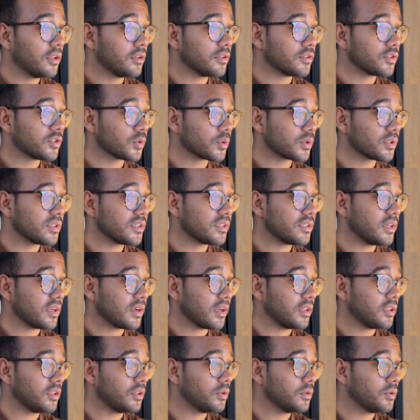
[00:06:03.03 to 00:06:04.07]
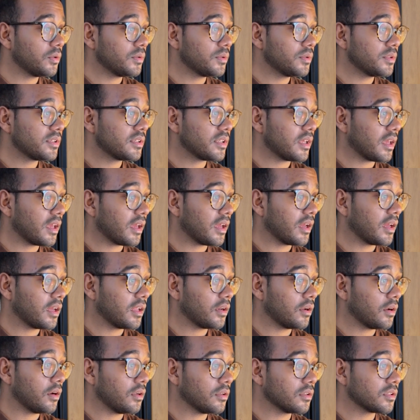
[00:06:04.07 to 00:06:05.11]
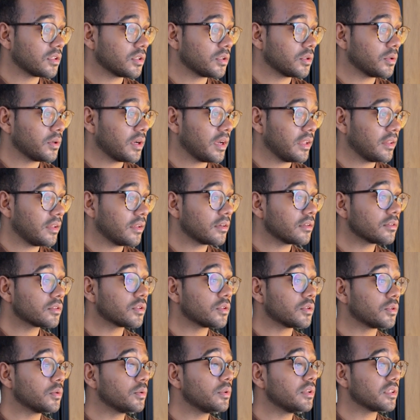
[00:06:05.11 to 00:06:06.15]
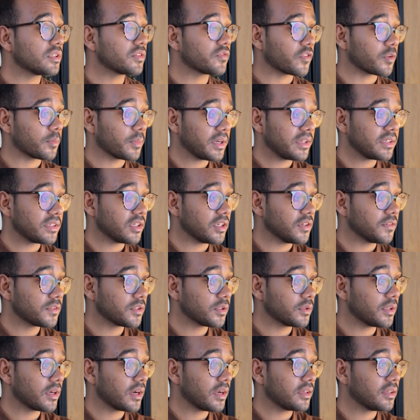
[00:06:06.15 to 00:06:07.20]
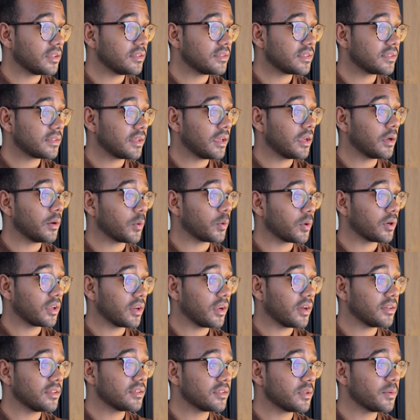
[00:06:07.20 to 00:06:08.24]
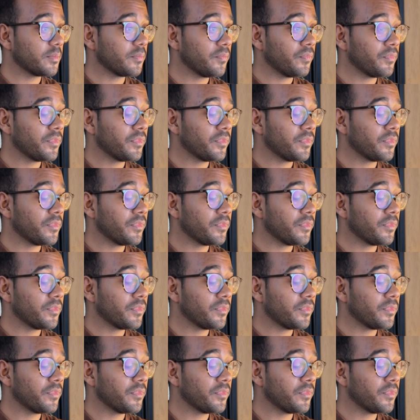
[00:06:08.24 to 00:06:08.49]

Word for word: sources that I used, and also a little to-do list for myself so that I can stay organized.